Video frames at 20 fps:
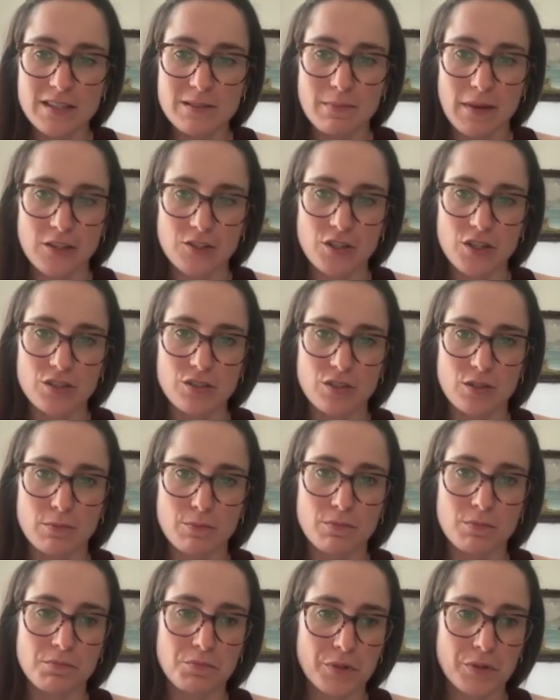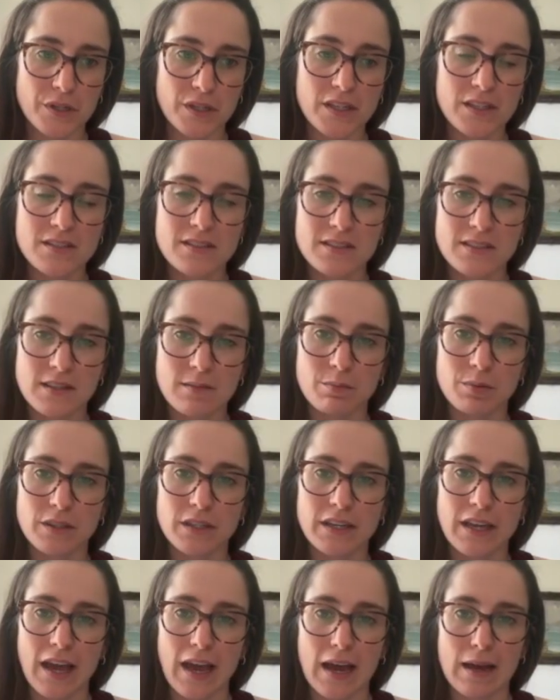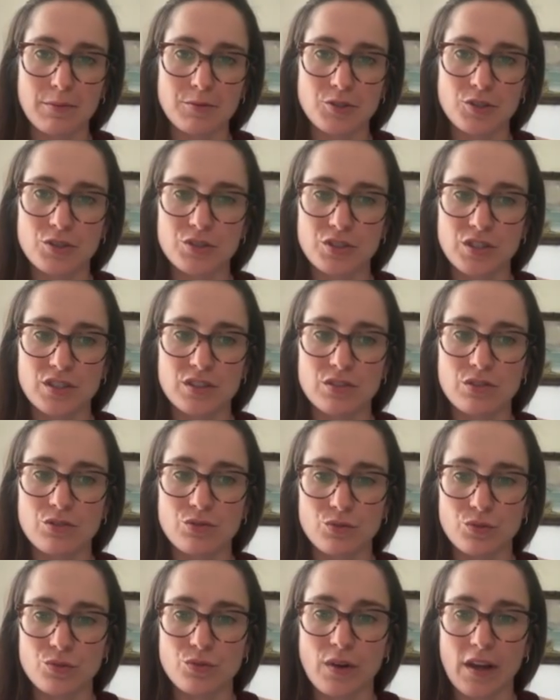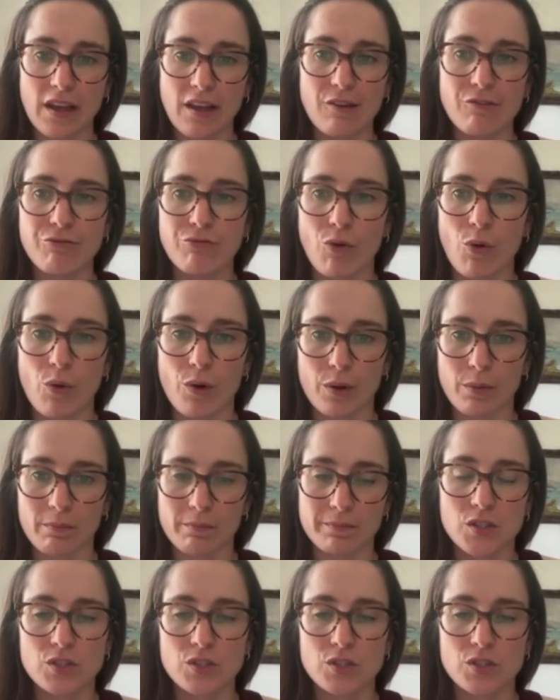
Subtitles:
metrics are pretty simply captured just through a form.